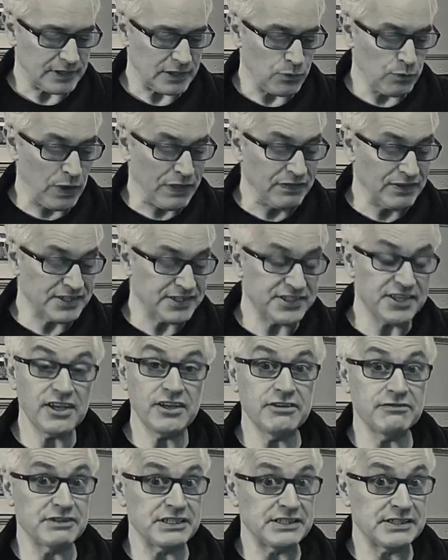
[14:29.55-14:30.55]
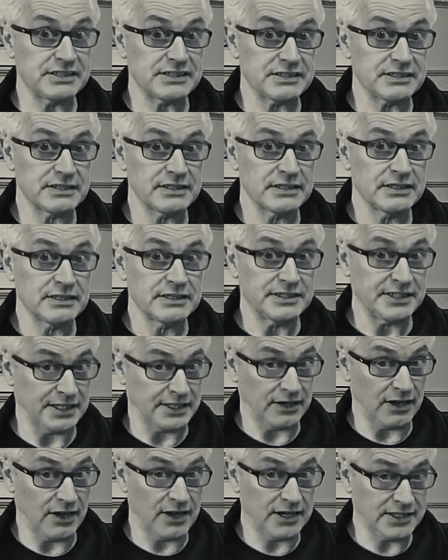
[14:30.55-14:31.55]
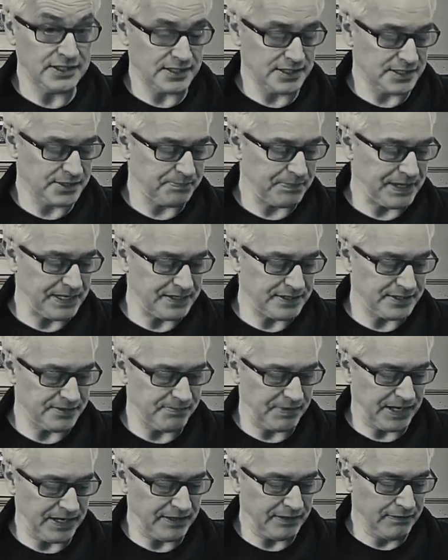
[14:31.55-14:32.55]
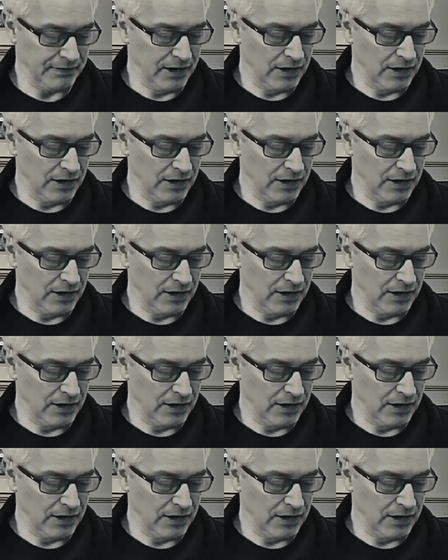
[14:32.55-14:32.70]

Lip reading: when the servants declined to speak to me,